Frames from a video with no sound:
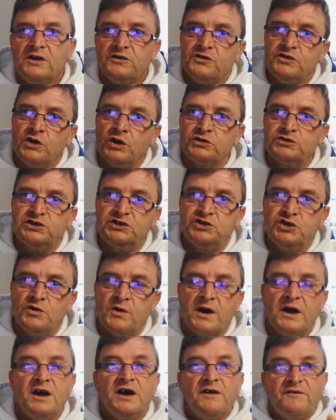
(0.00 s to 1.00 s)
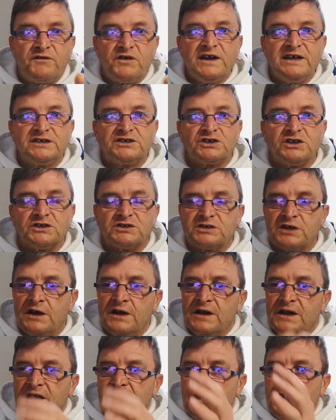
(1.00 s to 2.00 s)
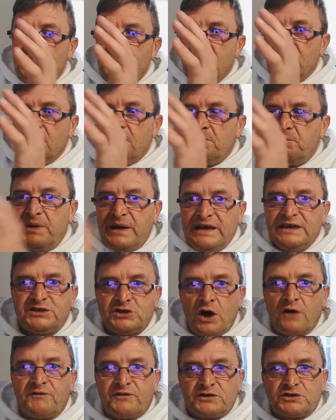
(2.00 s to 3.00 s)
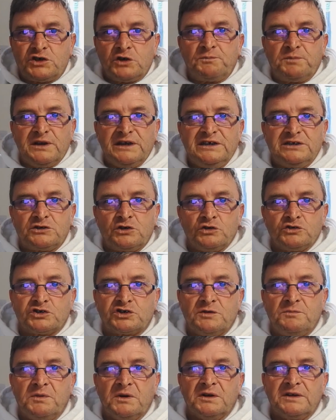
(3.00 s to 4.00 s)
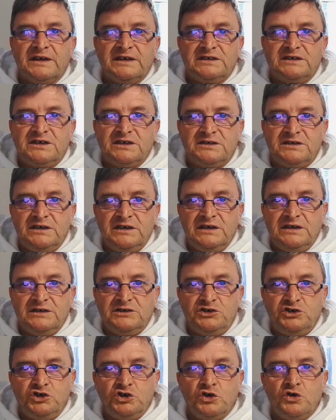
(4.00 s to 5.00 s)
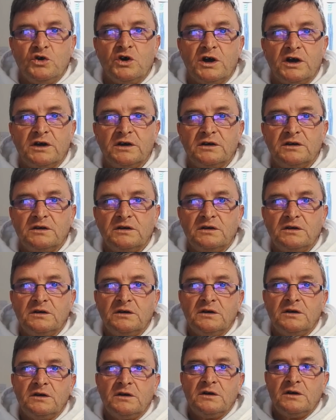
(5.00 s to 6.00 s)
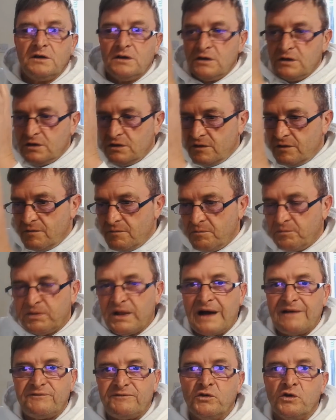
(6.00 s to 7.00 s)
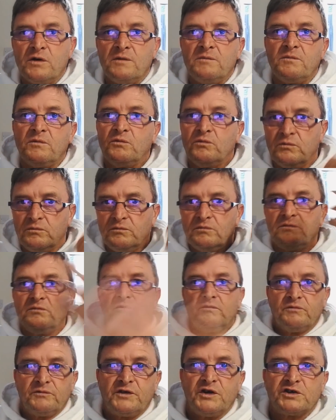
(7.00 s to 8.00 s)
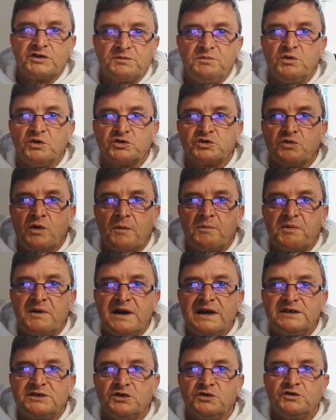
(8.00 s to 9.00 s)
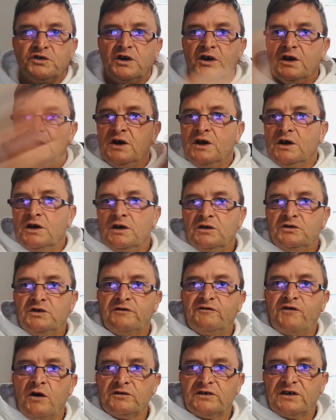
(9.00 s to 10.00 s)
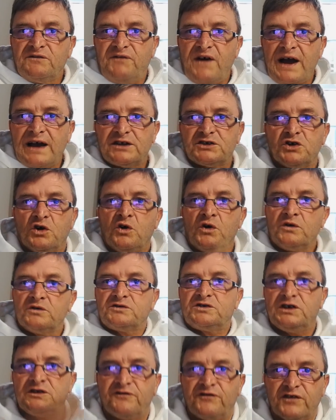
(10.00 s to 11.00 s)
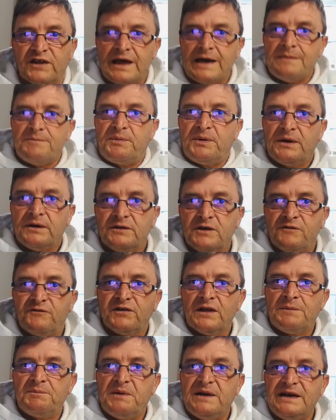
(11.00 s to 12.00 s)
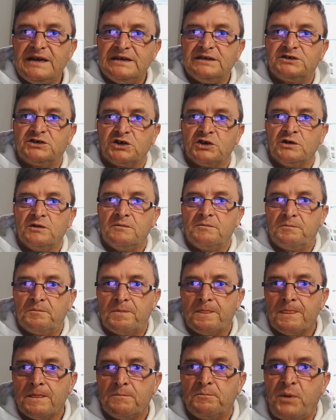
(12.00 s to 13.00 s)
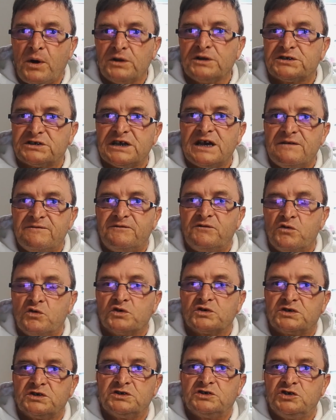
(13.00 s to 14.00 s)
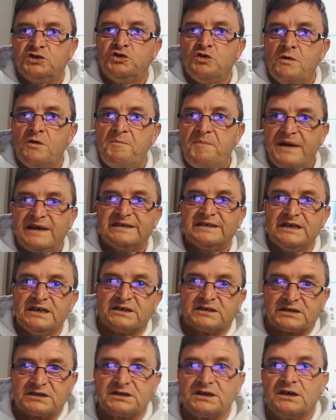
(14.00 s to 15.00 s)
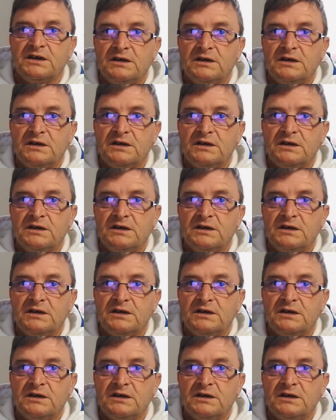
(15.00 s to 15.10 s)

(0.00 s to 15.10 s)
They're not de jure. For instance, peace officer, police constable is the de jure platform they're supposed to operate under. They've gone de facto. They're flipping into policy enforcers. They're doing business.